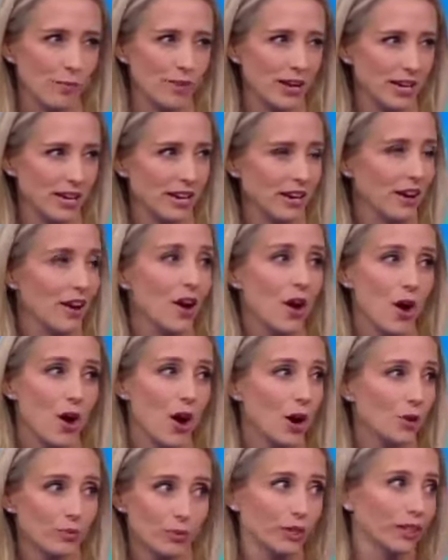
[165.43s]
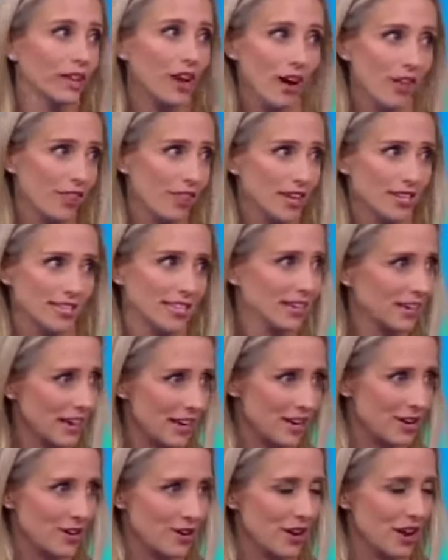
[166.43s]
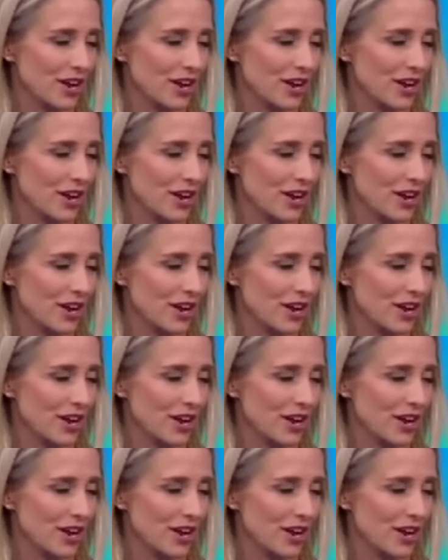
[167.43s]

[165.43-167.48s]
making really authentic and,